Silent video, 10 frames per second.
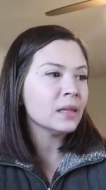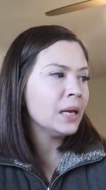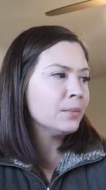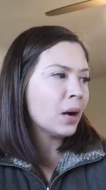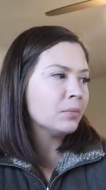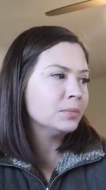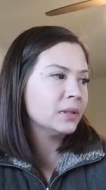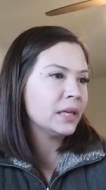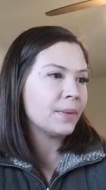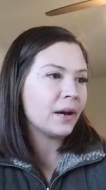I'm
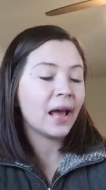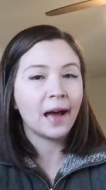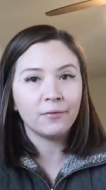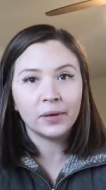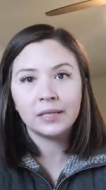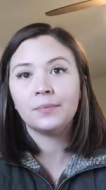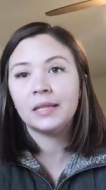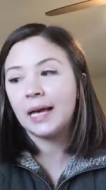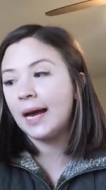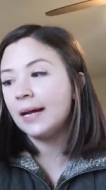probably about halfway done
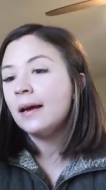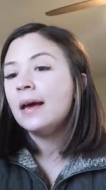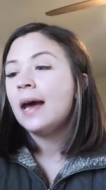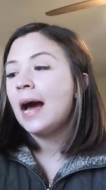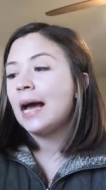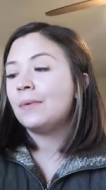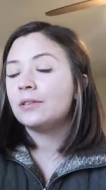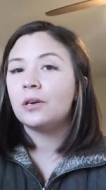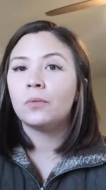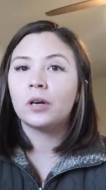with that. I'm
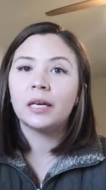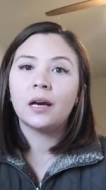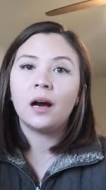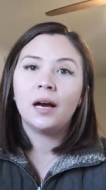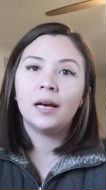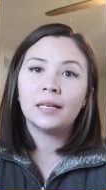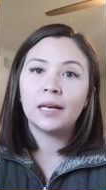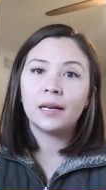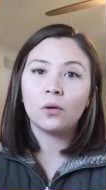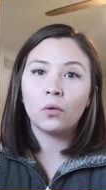also working on
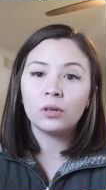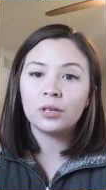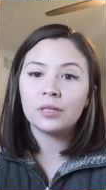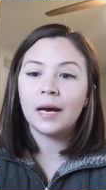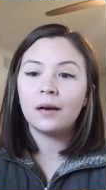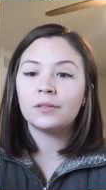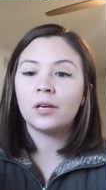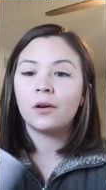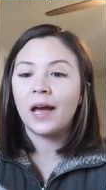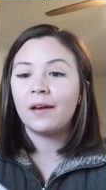getting orders out.
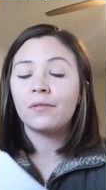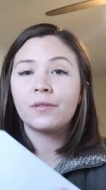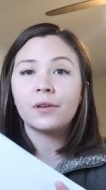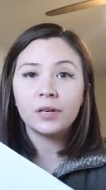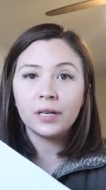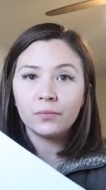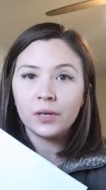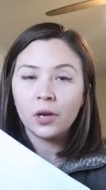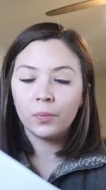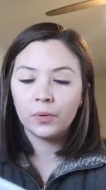So I have
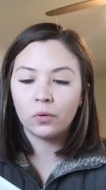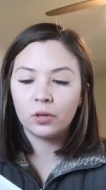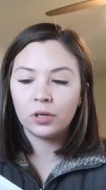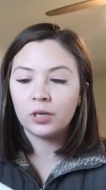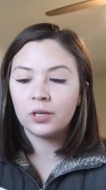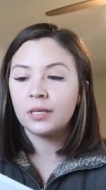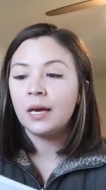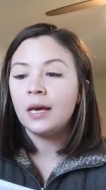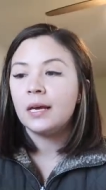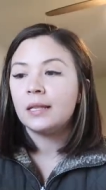33 open orders
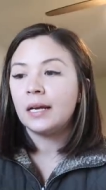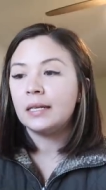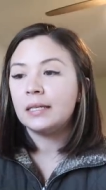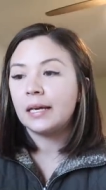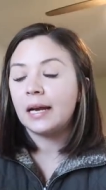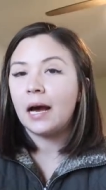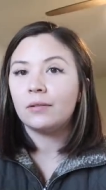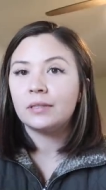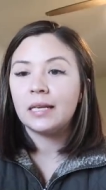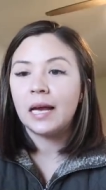that I need to get
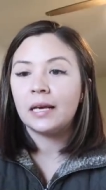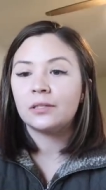out today.